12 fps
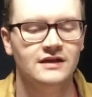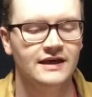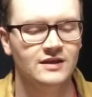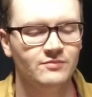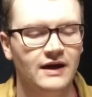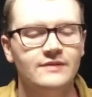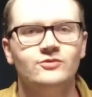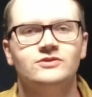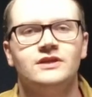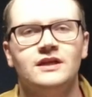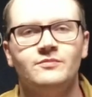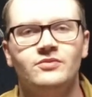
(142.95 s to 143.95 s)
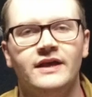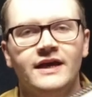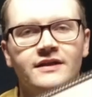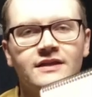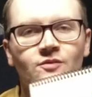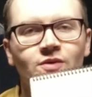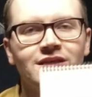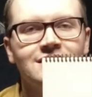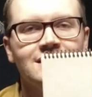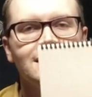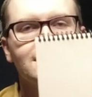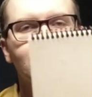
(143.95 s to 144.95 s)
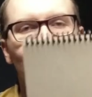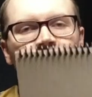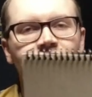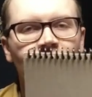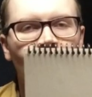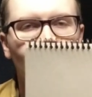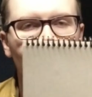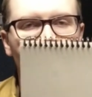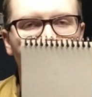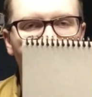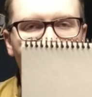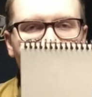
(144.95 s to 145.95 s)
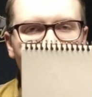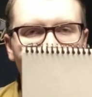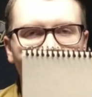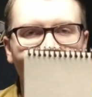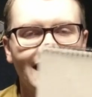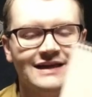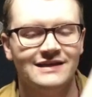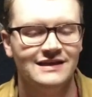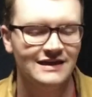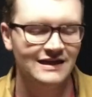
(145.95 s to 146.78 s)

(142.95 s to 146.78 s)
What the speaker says: in the Bible study plan that we did, which is called This Is That.